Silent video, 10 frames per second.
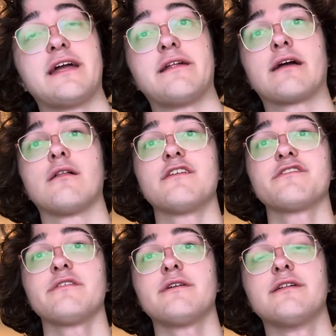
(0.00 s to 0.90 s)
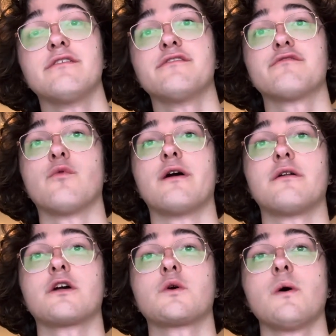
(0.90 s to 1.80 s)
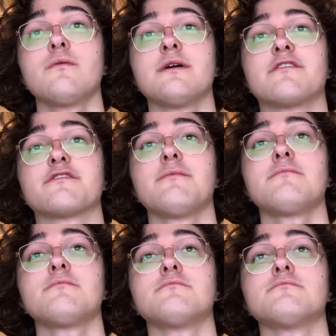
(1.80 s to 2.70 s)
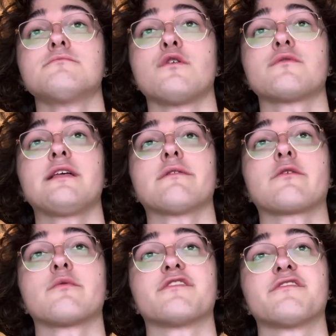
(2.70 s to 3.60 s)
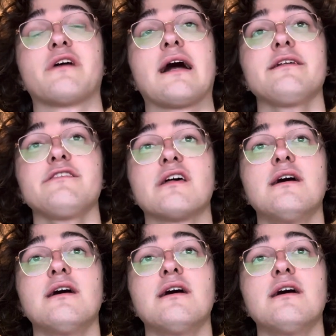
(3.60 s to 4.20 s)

A diglossia is when, quote, in some multilingual societies,